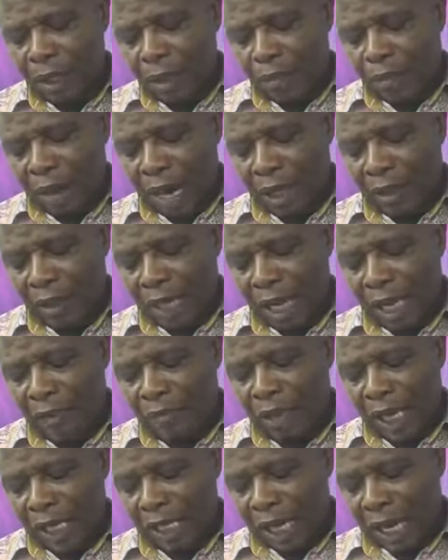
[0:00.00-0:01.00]
by
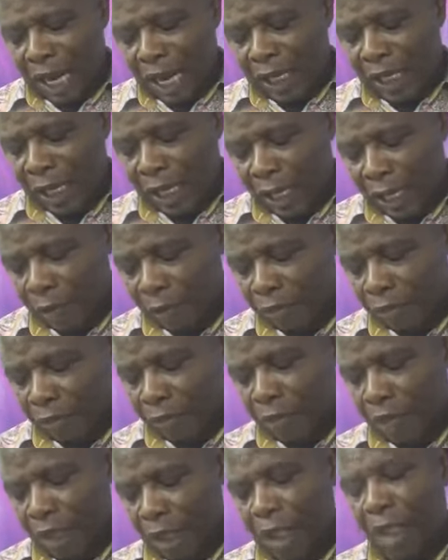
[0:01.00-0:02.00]
them that had him.
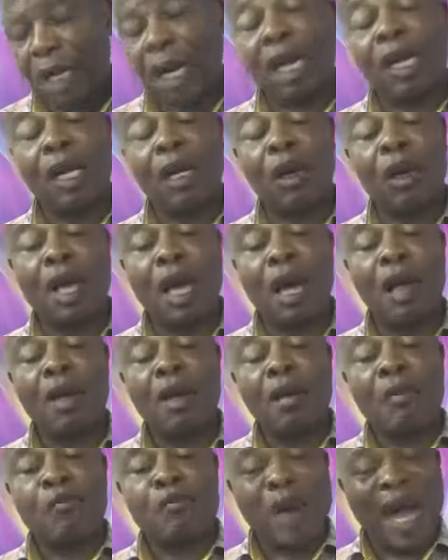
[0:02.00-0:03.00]
Hallelujah.
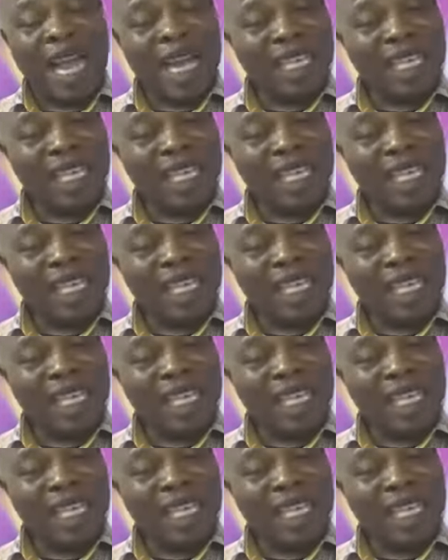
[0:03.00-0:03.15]
By